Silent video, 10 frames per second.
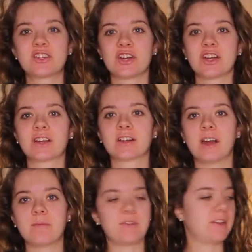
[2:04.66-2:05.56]
shirt,
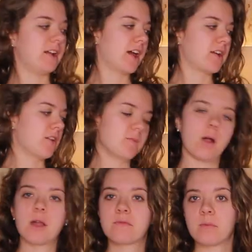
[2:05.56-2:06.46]
comfy, I don't know,
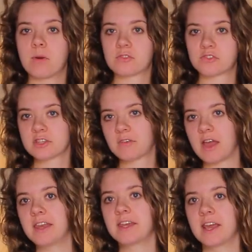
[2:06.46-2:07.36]
probably from Marshalls if I
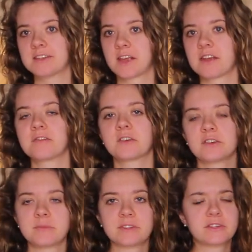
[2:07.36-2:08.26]
had to guess. I got it for
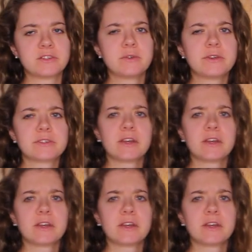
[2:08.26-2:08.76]
Christmas like two years